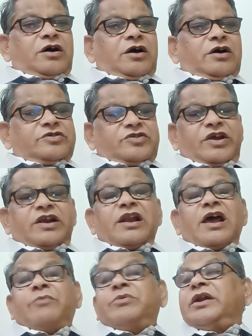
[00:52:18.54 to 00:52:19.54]
strict
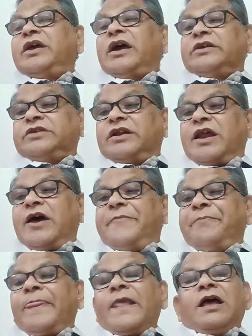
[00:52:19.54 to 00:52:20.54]
liability,
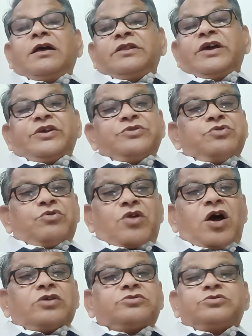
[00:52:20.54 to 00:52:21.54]
etc. There is no
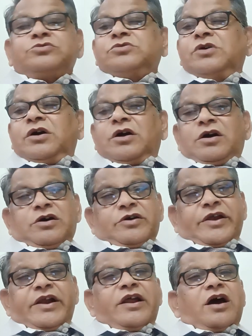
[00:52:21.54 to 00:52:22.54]
wrong to
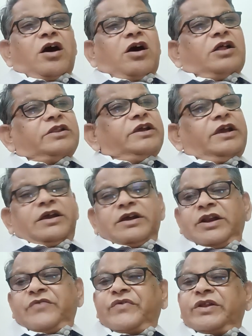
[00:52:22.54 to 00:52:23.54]
read all the
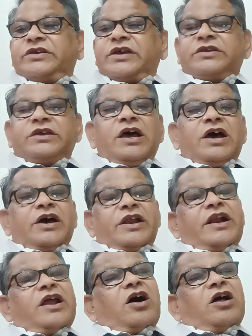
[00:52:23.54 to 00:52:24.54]
defenses.
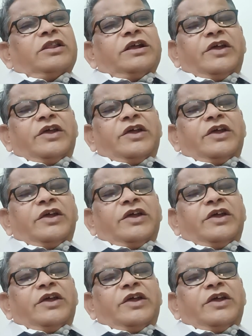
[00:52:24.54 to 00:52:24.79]
Read all the